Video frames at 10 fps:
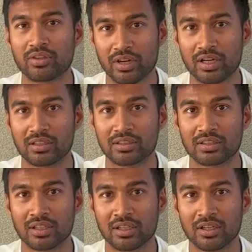traits.
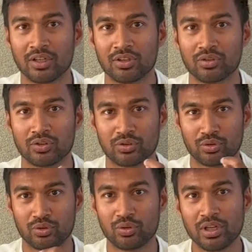
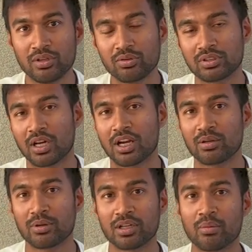Today you
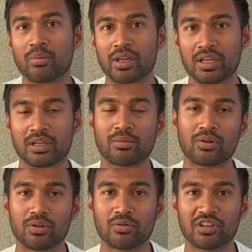start by complaining
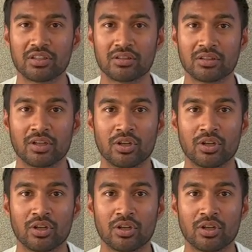about the weather.